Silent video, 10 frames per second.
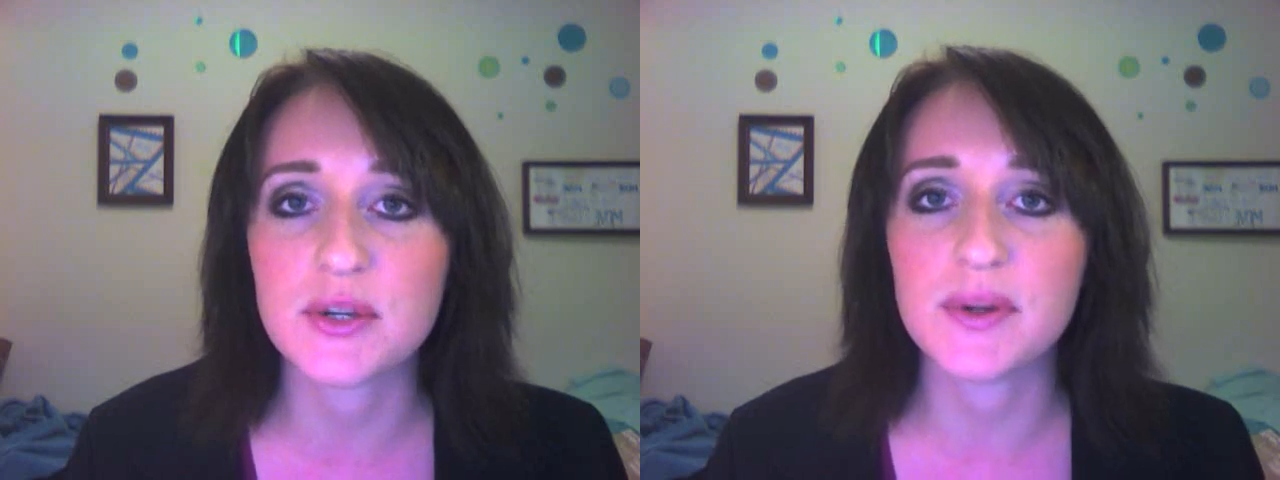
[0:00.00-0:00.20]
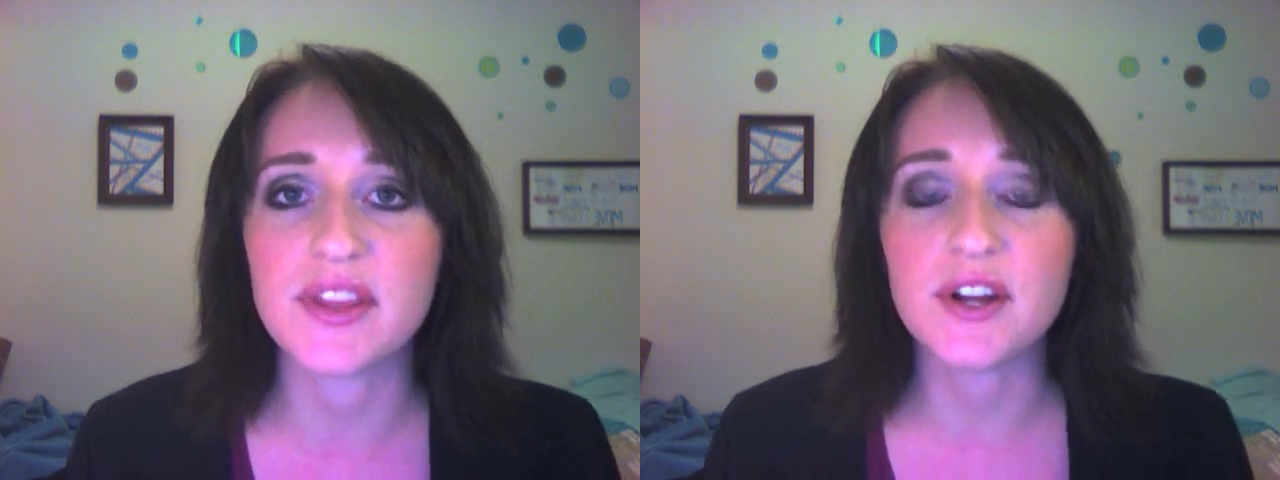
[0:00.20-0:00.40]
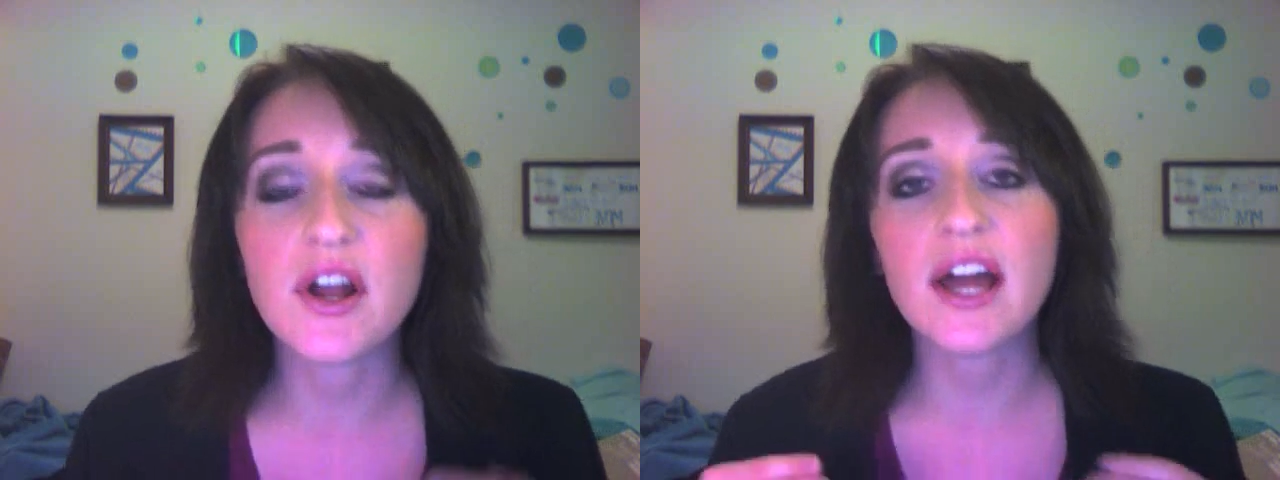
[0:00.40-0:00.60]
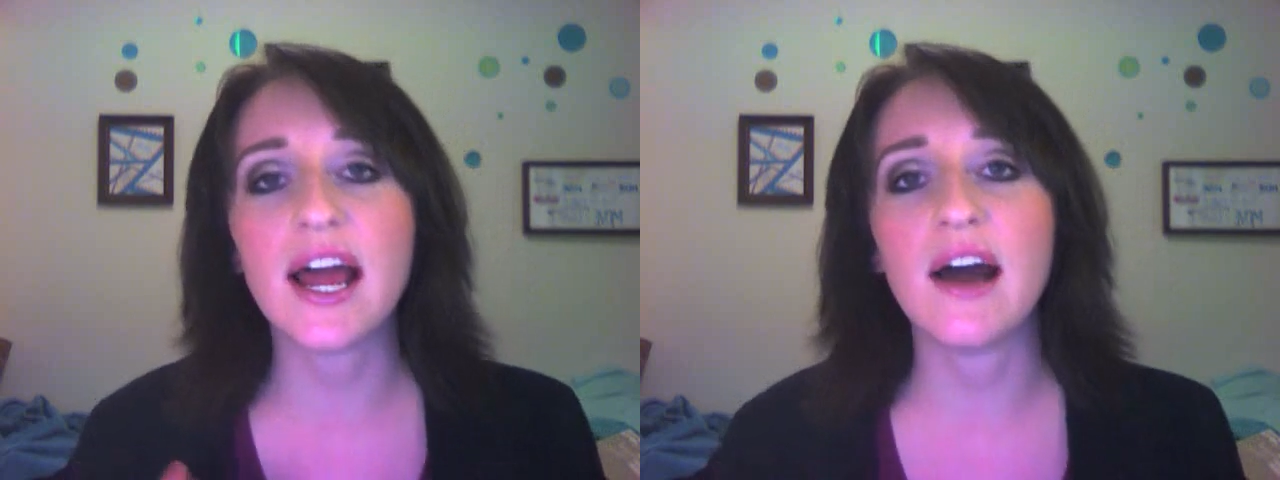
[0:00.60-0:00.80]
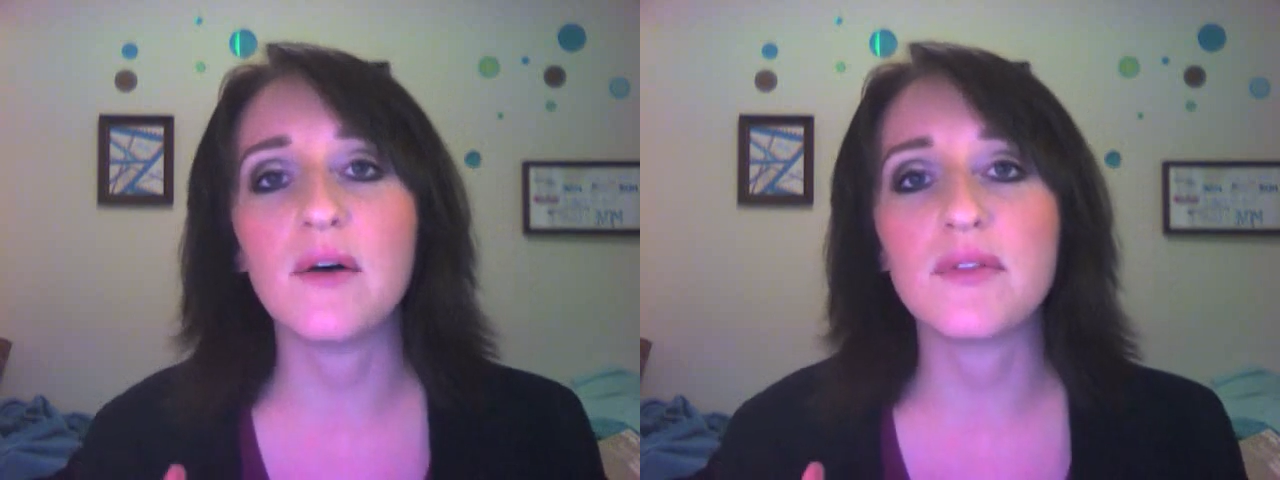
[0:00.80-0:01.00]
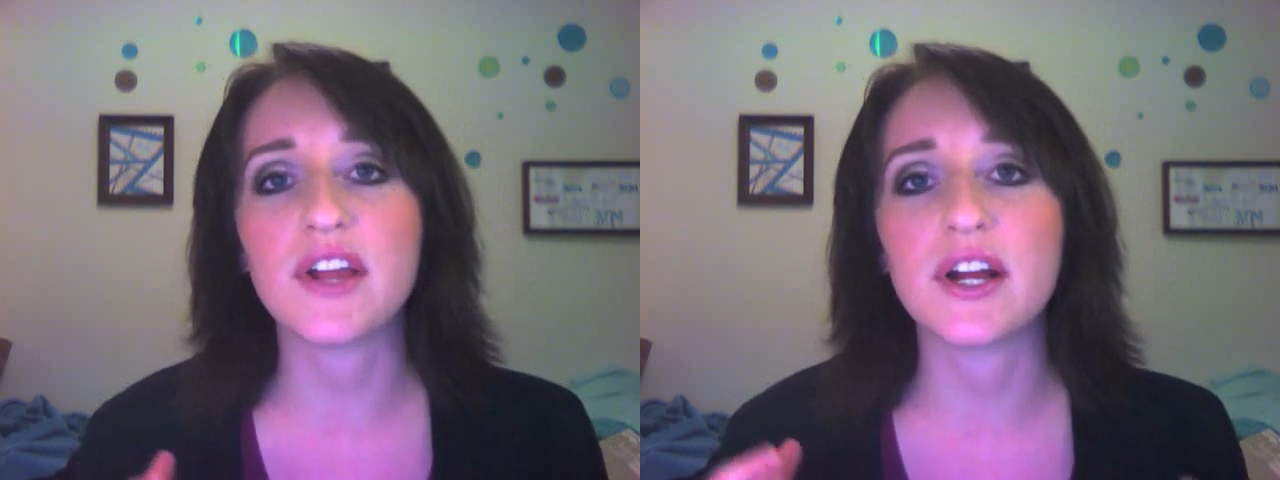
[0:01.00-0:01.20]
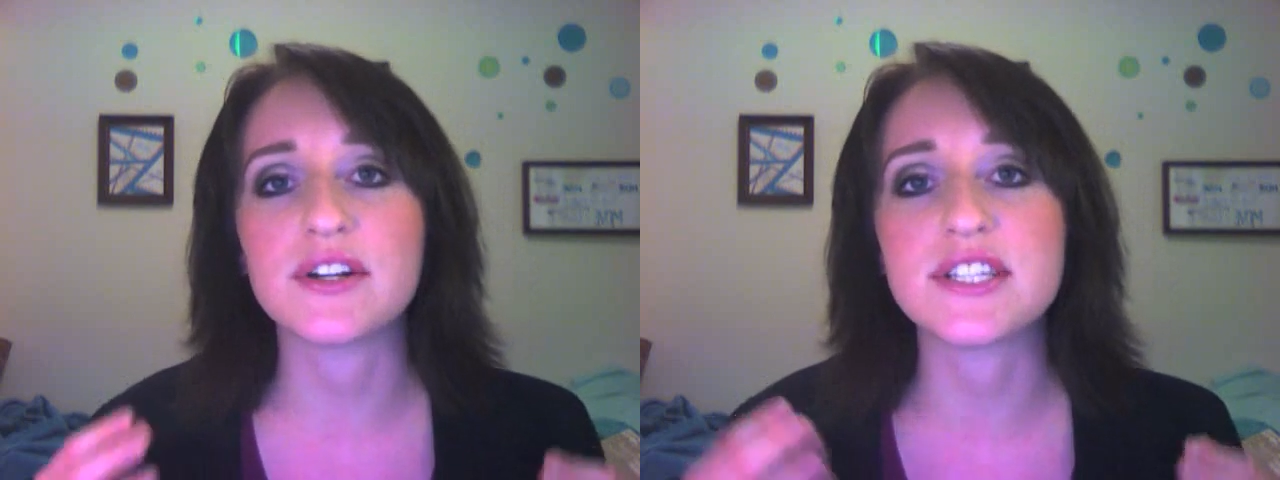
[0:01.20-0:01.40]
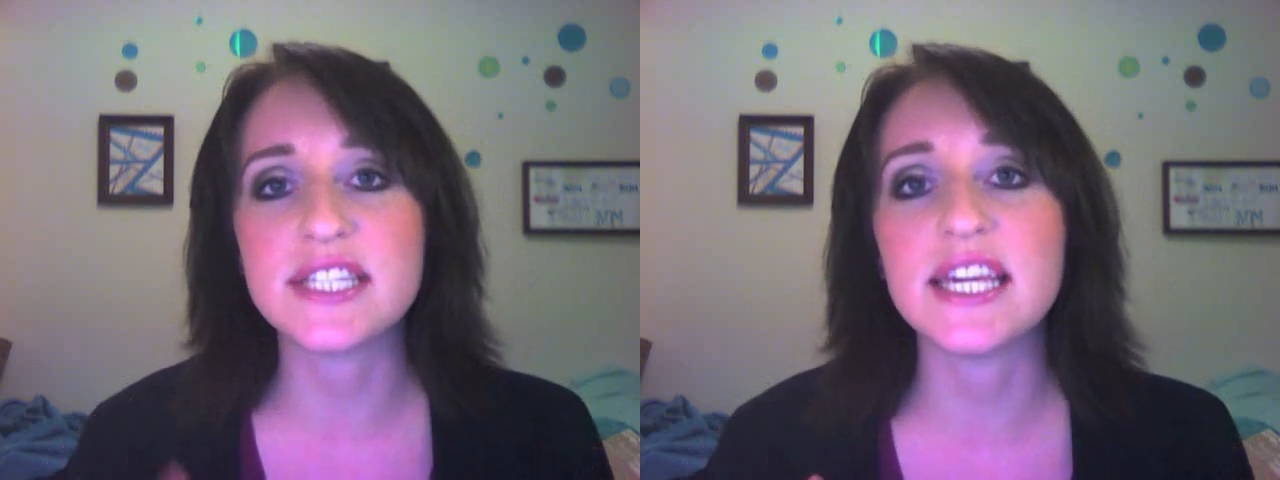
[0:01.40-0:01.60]
So they're not out
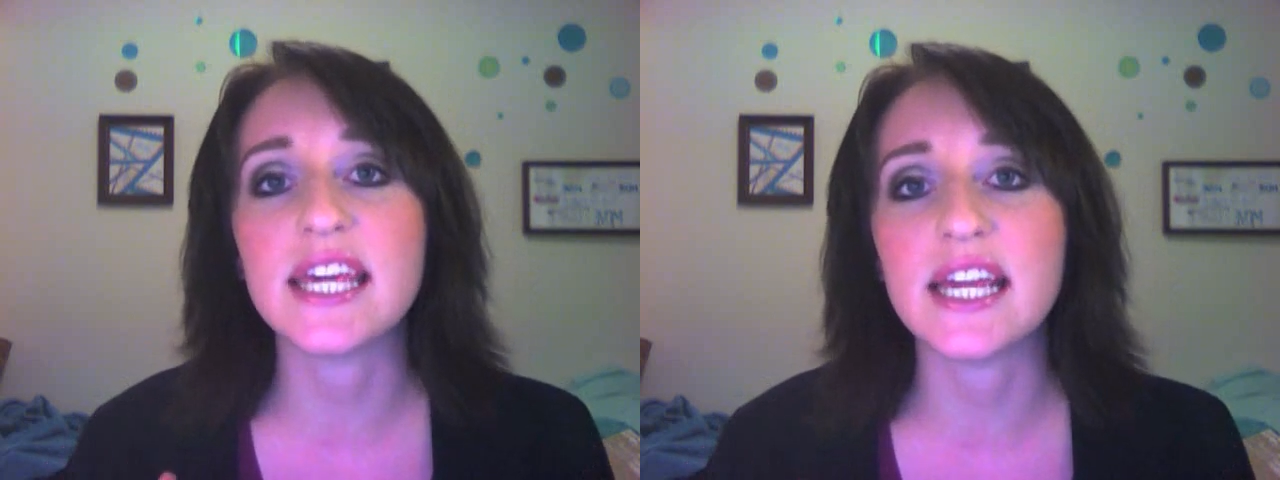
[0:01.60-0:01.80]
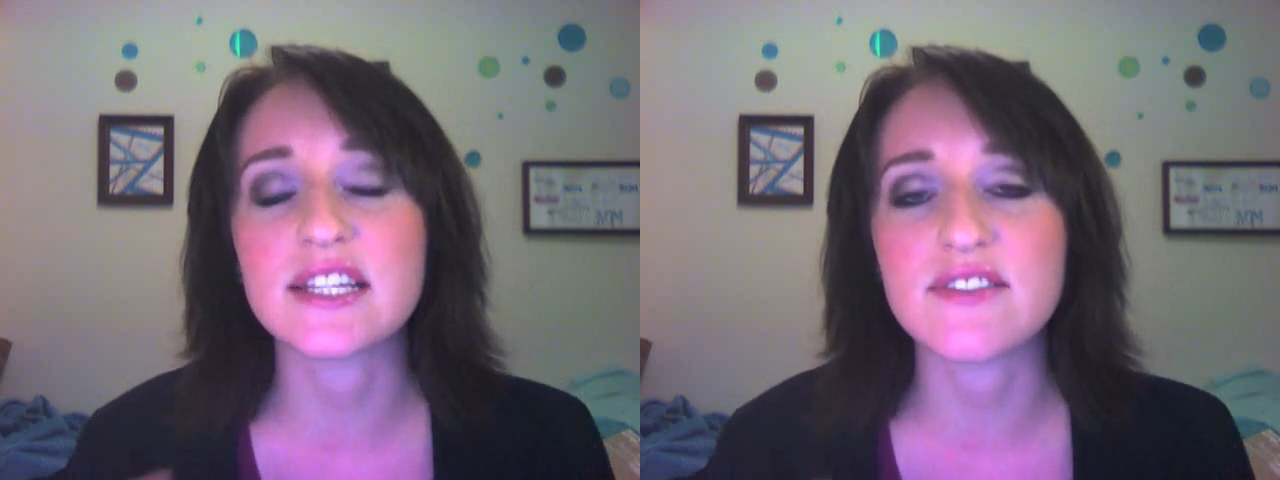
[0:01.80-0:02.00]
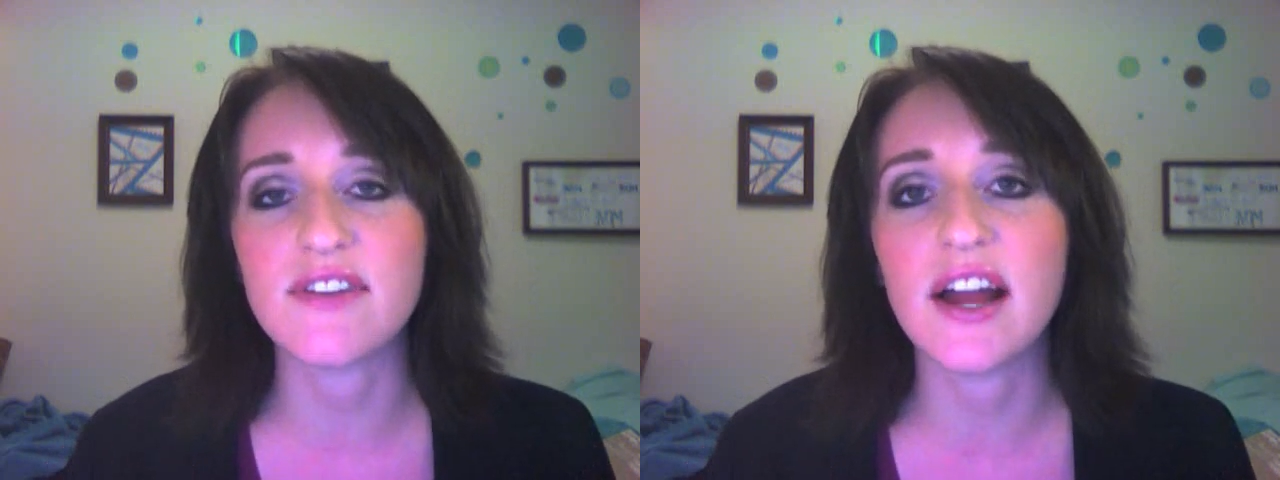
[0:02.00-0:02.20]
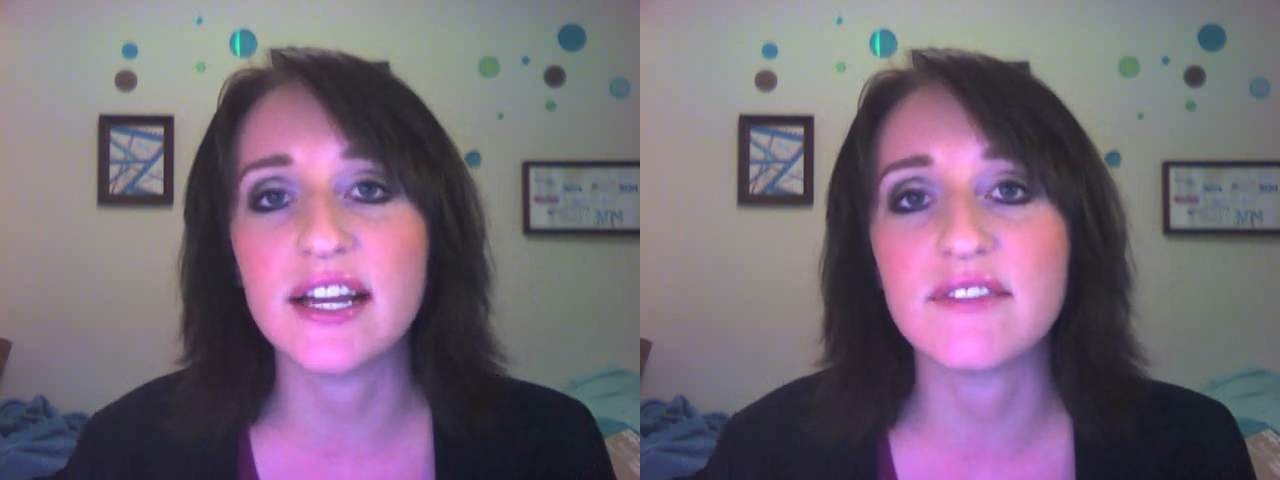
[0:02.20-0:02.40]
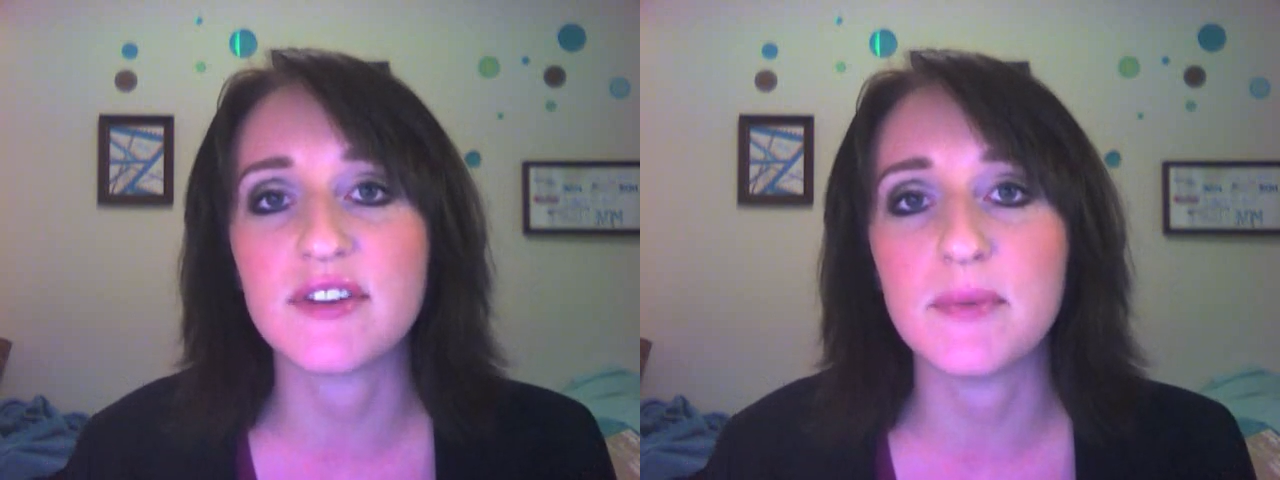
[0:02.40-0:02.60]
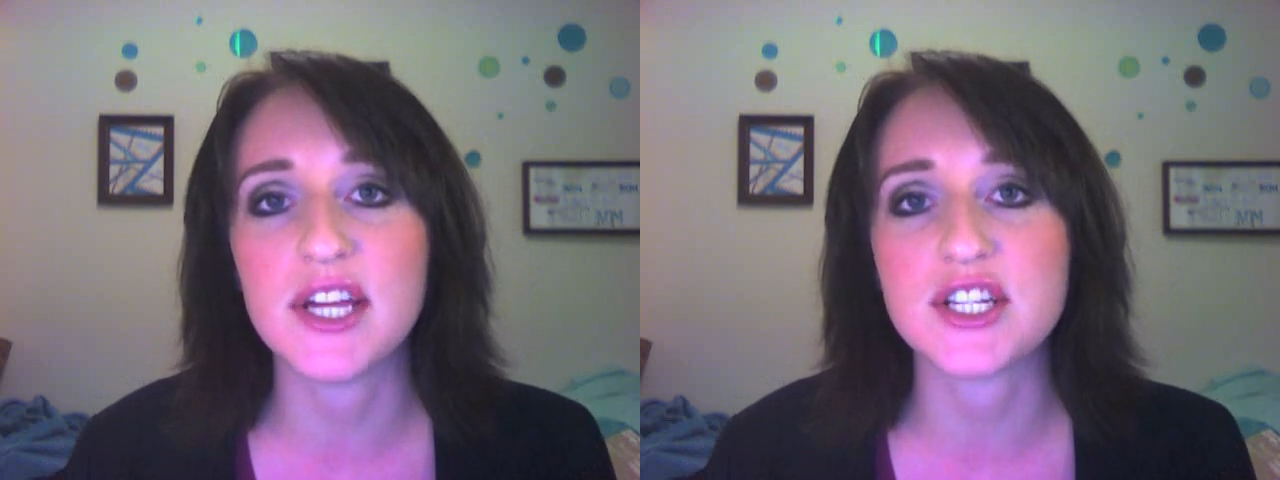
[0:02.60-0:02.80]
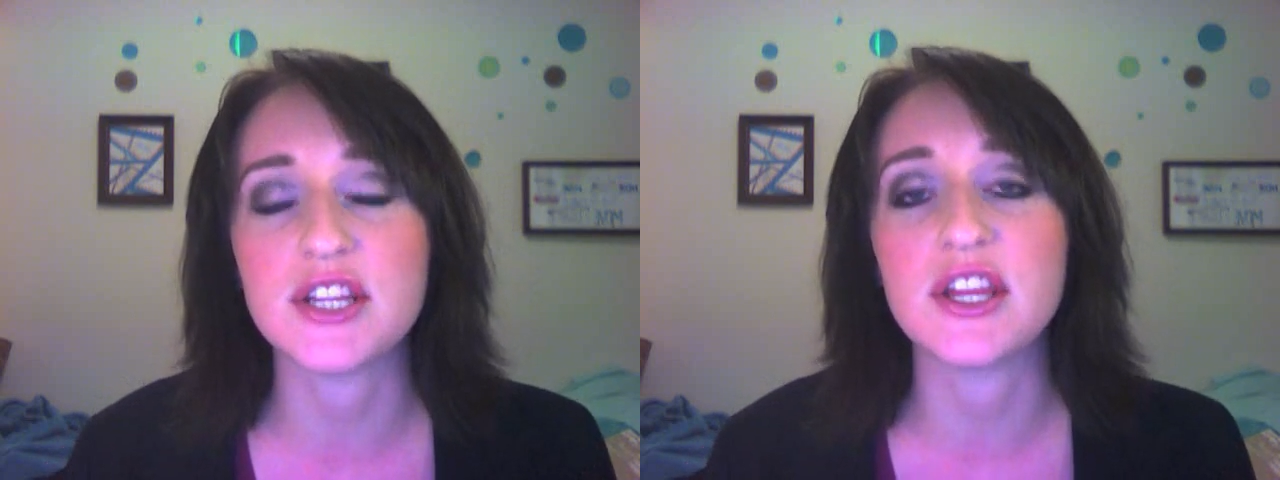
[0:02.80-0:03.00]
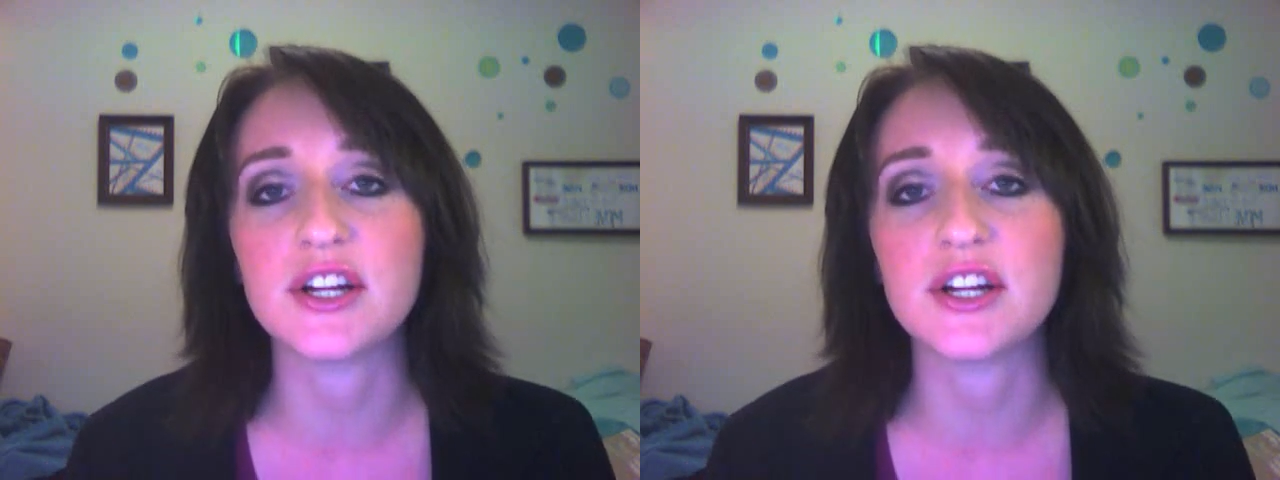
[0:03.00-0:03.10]
there seeking to find information.